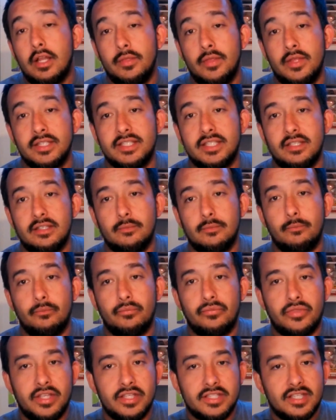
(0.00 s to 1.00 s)

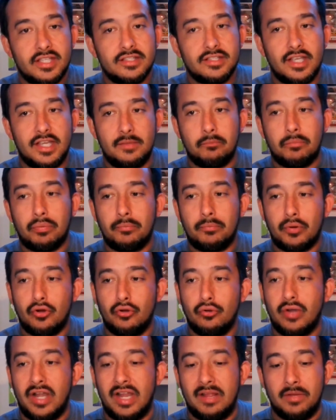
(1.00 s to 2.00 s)
This is a
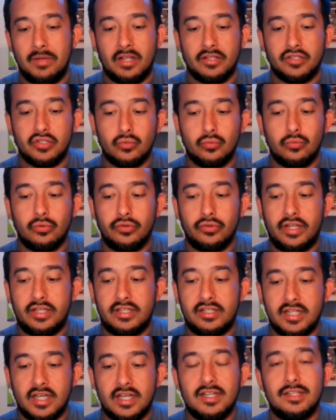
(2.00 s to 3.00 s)
program and a school
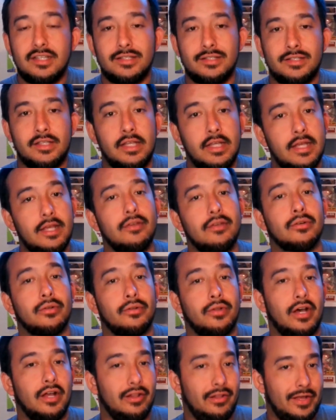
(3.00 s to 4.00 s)
that does
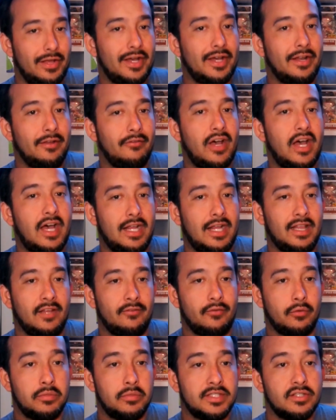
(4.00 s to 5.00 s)
yield a lot of
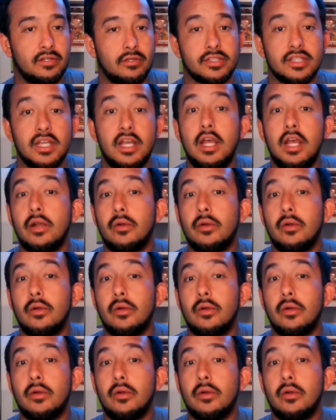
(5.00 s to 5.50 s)
high-level results.